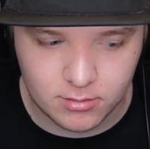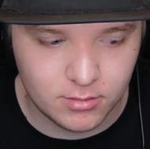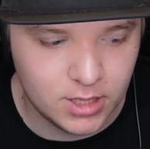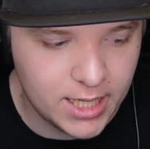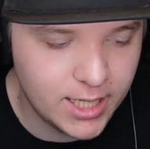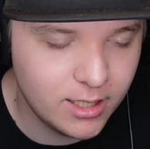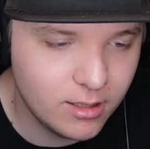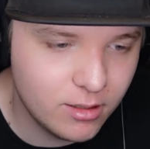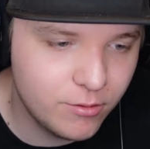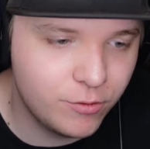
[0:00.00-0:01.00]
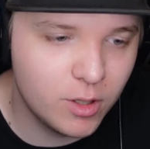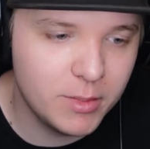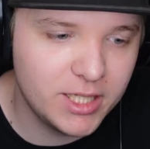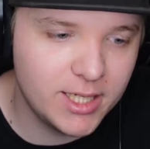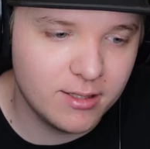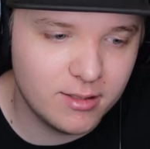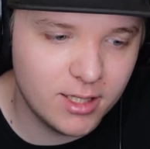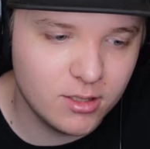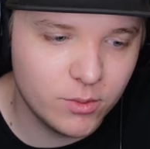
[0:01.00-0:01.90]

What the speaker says: like from a distance,